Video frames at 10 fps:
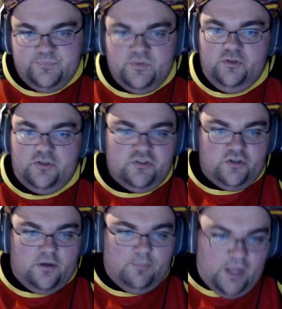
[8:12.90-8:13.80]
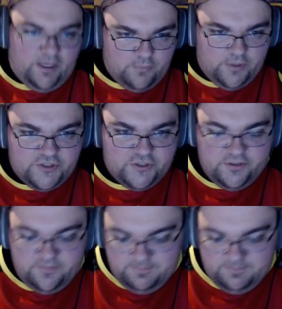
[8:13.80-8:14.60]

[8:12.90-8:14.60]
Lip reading: You just start applying pressure.